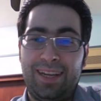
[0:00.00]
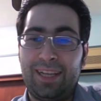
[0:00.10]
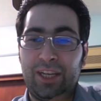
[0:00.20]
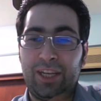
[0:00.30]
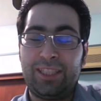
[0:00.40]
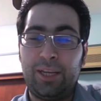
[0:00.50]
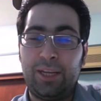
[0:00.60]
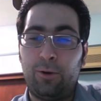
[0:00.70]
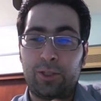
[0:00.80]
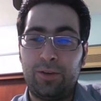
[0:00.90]
Actually,
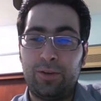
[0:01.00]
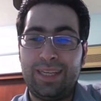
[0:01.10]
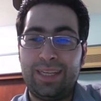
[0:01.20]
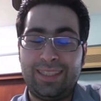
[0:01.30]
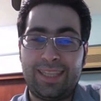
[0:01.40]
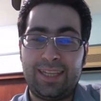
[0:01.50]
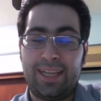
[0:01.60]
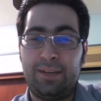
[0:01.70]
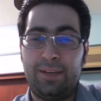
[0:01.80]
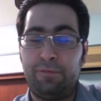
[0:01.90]
SQL Server instance
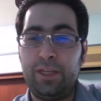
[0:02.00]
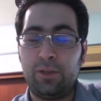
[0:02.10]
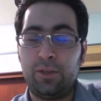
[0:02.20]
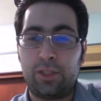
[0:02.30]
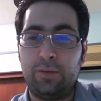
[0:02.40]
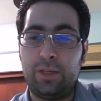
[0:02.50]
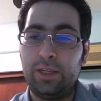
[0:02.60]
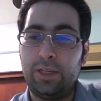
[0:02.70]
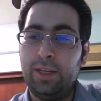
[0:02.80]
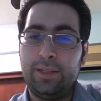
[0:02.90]
and the Windows
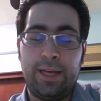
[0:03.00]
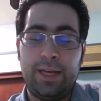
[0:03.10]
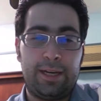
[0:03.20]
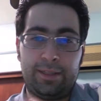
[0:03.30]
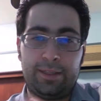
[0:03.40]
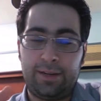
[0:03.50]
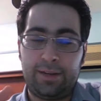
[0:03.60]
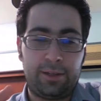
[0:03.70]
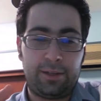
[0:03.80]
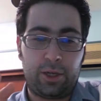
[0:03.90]
Server, they
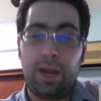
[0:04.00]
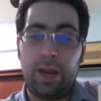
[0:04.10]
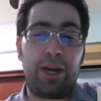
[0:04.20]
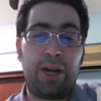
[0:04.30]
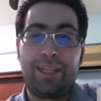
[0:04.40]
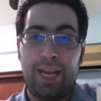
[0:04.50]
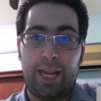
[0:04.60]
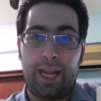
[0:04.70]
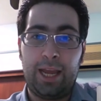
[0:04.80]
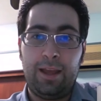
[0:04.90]
are
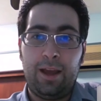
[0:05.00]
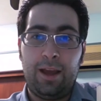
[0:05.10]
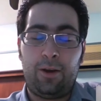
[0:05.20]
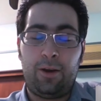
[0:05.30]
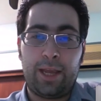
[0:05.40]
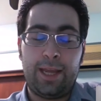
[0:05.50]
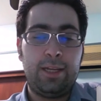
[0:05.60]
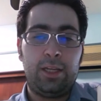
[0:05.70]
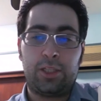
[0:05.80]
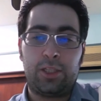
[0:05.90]
collaborating. Okay.
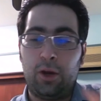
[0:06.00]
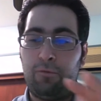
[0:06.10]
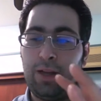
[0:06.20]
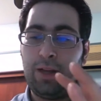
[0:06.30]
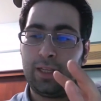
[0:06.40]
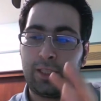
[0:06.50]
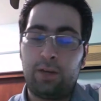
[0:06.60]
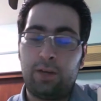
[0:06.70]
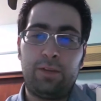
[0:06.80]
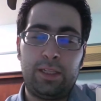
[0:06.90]
So when the
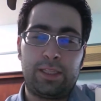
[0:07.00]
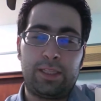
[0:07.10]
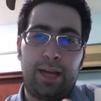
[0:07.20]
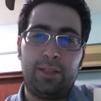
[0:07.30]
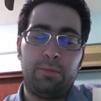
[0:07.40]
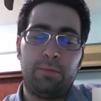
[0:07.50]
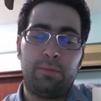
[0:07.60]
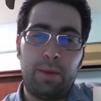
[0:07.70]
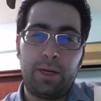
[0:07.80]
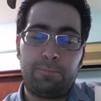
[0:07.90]
server is under
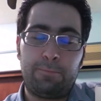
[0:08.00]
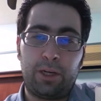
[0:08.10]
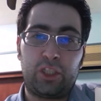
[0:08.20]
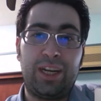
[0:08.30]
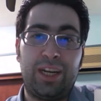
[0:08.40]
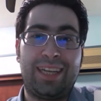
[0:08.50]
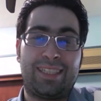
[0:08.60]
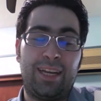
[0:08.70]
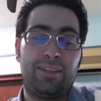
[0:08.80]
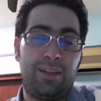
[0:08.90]
memory pressure,
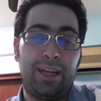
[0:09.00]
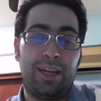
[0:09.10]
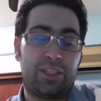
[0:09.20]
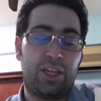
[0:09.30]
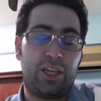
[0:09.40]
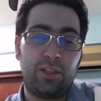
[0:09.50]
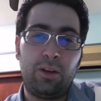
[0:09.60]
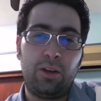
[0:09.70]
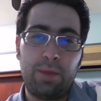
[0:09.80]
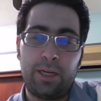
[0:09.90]

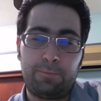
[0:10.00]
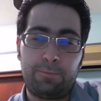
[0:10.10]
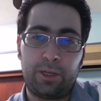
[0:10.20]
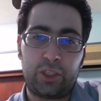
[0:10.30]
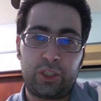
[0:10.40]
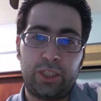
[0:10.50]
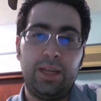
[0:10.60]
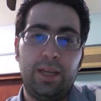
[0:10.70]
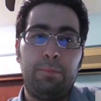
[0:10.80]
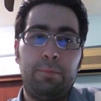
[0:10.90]
external memory pressure
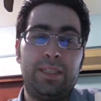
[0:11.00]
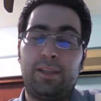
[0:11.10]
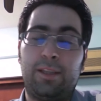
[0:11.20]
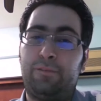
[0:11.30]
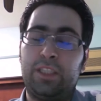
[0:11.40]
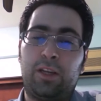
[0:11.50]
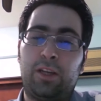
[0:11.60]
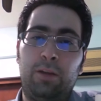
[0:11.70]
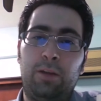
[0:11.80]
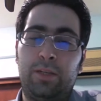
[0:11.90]
means the
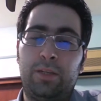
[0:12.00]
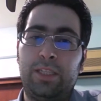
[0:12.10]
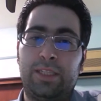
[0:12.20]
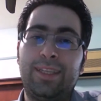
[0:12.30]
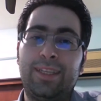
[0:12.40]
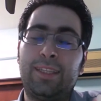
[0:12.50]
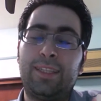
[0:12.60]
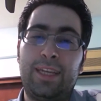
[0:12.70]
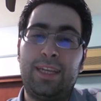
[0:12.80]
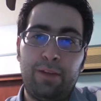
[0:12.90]
physical memory is not
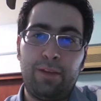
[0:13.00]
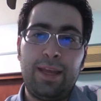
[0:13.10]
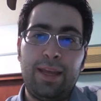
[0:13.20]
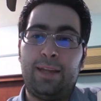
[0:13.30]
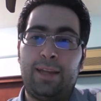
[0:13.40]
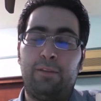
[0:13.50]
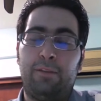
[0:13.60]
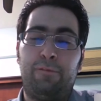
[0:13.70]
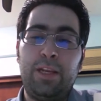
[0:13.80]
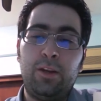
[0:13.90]
enough, and the
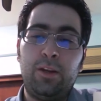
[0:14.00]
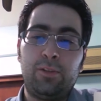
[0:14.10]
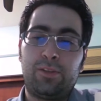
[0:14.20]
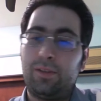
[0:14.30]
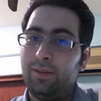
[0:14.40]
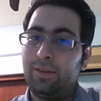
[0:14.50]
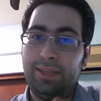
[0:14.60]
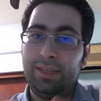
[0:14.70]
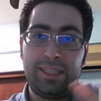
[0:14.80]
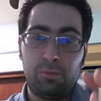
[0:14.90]
Windows
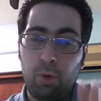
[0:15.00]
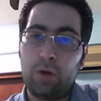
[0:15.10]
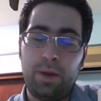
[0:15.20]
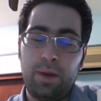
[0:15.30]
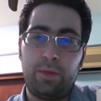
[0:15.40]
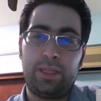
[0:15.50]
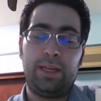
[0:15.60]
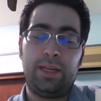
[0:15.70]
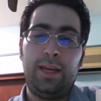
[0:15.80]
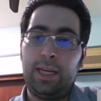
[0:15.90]
needs more
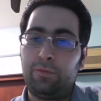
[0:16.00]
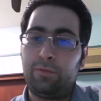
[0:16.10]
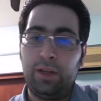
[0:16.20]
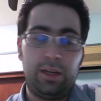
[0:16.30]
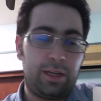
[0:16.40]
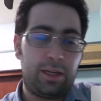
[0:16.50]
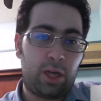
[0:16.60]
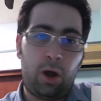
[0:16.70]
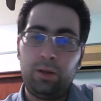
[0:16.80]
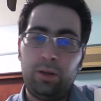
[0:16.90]
memory. It will
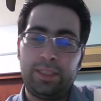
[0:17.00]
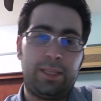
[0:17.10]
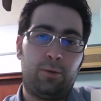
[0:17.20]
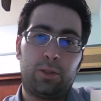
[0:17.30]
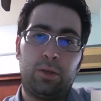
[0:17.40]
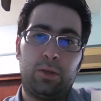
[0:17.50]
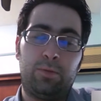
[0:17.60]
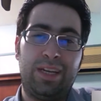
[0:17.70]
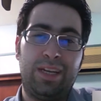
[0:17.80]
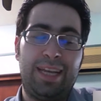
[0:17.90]
call the SQL
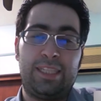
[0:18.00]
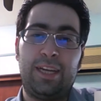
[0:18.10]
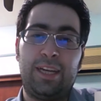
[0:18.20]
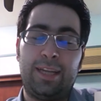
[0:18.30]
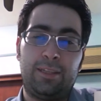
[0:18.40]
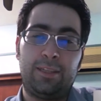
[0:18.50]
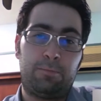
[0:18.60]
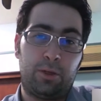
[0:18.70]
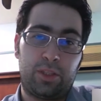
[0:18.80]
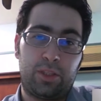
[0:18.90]
Server lazy writer
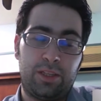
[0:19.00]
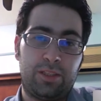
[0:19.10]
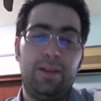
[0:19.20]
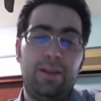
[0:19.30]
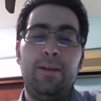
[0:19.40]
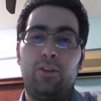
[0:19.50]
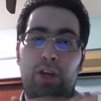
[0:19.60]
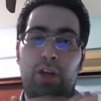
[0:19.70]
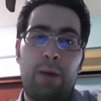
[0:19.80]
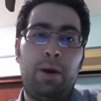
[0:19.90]
process to
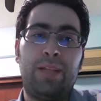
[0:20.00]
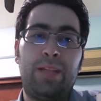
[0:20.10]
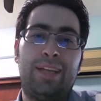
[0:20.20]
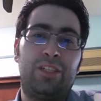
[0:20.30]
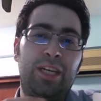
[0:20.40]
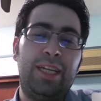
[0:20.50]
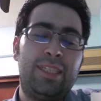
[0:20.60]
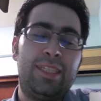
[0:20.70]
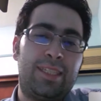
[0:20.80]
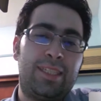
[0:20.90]
come out and
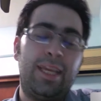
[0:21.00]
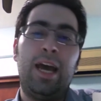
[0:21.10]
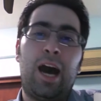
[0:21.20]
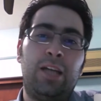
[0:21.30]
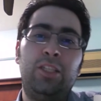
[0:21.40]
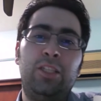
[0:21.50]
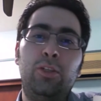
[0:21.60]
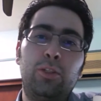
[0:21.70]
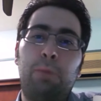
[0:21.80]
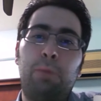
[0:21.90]
release the
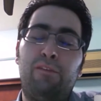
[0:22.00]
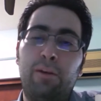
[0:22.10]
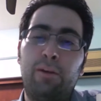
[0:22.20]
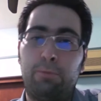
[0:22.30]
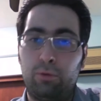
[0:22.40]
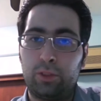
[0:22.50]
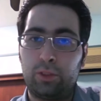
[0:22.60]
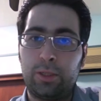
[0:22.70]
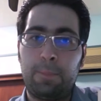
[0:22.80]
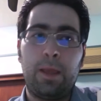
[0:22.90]
unused buffer
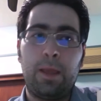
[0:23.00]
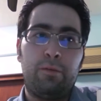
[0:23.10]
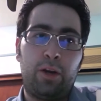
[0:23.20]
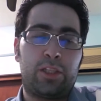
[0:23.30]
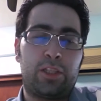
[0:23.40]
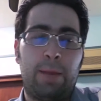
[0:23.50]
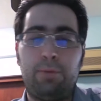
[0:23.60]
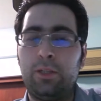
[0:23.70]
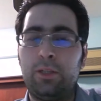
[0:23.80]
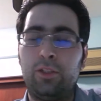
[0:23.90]
pools. For
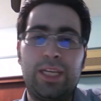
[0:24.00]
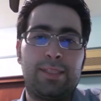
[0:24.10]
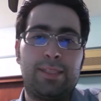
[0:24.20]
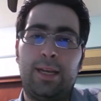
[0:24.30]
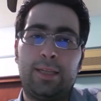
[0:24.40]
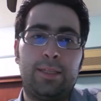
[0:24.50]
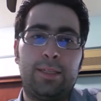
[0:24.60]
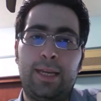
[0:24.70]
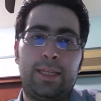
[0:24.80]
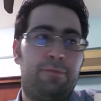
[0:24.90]
example, you just select the
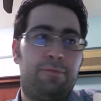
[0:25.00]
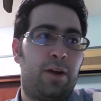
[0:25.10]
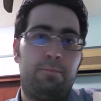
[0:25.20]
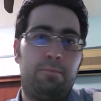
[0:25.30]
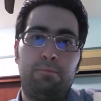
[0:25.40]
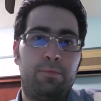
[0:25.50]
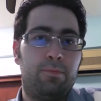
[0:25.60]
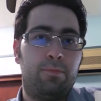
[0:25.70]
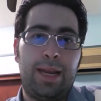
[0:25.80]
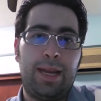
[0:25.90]
data from
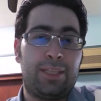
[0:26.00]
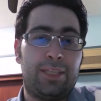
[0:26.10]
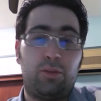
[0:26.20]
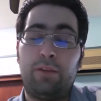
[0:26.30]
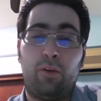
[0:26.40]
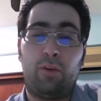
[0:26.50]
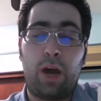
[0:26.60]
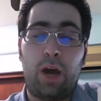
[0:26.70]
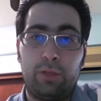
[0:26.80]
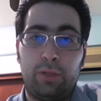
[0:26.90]
last 24
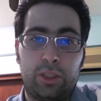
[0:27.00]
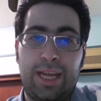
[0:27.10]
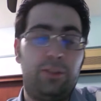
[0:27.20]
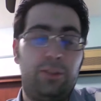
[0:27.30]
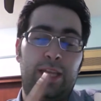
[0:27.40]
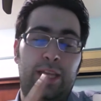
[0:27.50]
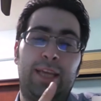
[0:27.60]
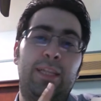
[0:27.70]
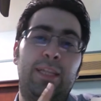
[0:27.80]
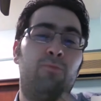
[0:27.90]
hours and you
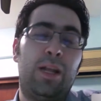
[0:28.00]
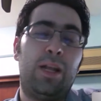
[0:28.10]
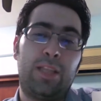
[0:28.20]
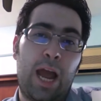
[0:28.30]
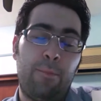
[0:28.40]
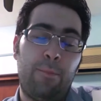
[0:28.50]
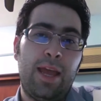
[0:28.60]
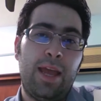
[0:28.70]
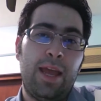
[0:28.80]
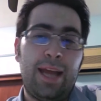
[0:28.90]
select it one time,
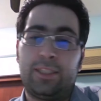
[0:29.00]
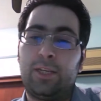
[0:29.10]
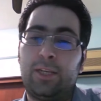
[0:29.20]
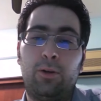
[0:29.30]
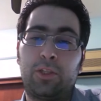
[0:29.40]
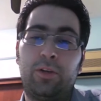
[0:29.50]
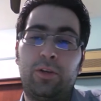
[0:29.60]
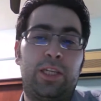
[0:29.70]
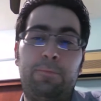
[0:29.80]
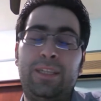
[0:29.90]
and SQL
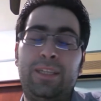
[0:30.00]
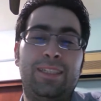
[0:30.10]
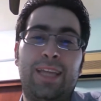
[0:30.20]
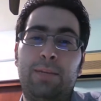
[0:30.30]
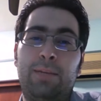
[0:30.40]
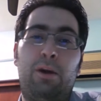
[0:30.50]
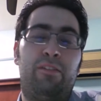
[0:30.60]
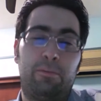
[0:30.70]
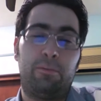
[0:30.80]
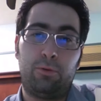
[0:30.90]
Server keep it inside the
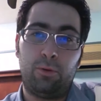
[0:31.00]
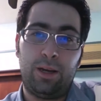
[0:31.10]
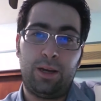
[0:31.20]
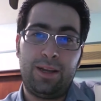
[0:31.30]
buffer pool.